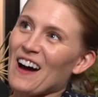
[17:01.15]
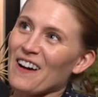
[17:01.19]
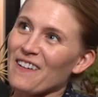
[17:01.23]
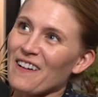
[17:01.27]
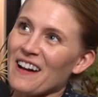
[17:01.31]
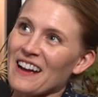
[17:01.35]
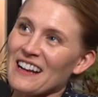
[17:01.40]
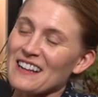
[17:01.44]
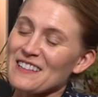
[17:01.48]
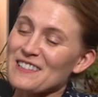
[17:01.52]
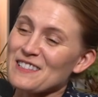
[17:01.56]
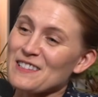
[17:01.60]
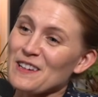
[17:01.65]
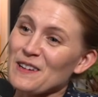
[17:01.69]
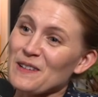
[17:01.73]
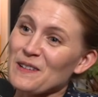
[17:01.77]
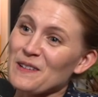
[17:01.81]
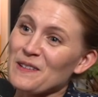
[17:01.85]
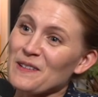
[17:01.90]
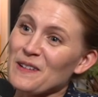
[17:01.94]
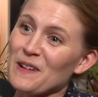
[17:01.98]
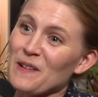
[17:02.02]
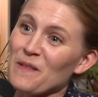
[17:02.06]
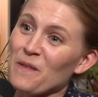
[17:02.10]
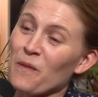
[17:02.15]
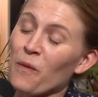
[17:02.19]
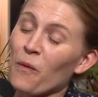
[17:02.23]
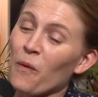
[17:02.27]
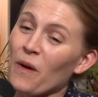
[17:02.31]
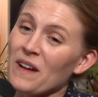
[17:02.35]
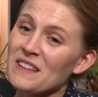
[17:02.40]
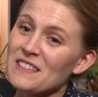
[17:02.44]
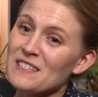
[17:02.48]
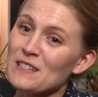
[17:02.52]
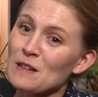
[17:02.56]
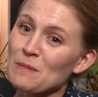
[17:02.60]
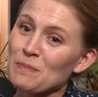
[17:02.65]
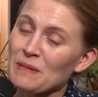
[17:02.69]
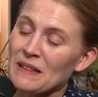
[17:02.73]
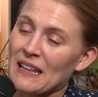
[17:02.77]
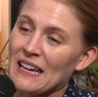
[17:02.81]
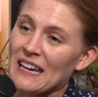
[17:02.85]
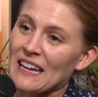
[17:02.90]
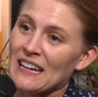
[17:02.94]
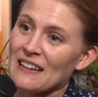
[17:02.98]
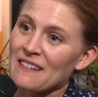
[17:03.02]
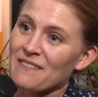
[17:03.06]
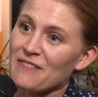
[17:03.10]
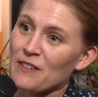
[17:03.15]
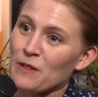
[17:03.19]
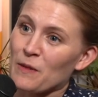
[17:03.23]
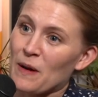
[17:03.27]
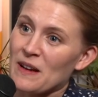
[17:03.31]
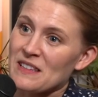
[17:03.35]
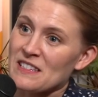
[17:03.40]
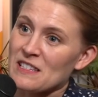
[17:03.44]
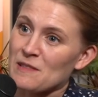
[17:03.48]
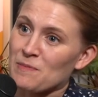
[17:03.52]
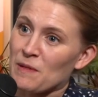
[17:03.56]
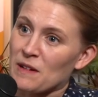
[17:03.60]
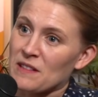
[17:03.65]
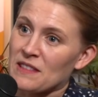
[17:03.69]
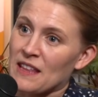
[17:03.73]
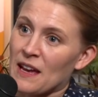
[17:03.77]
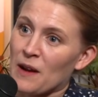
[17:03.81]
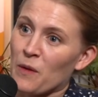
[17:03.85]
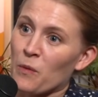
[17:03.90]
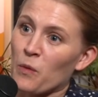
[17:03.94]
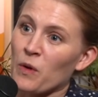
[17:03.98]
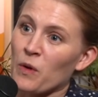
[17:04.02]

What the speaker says: All right. So what's your plan for Wes's birthday?